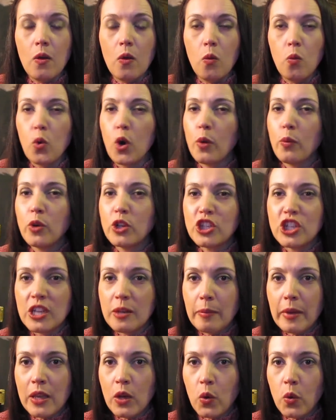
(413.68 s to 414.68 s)
Where would she
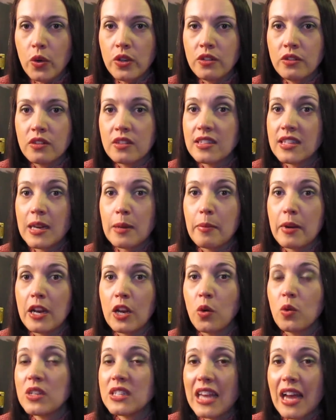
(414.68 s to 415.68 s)
have been going? Does anybody
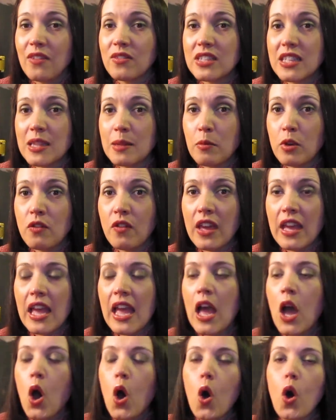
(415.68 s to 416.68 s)
know? Because I haven't seen the movie.
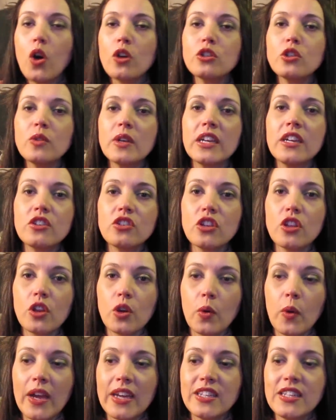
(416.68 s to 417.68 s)
Also, here's another
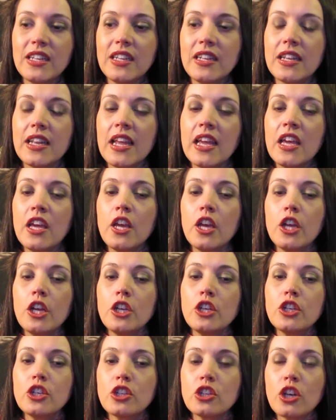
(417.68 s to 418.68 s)
question.
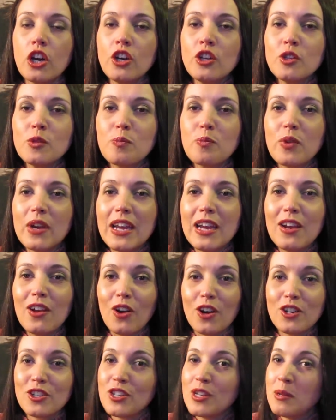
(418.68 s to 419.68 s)
Does Brie
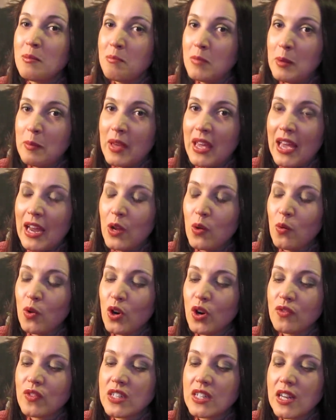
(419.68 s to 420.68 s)
Larson, maybe kind of going
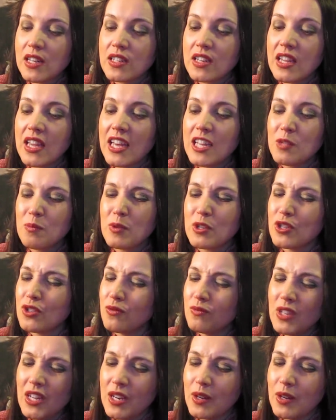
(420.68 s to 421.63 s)
off on a tangent, guys, but, you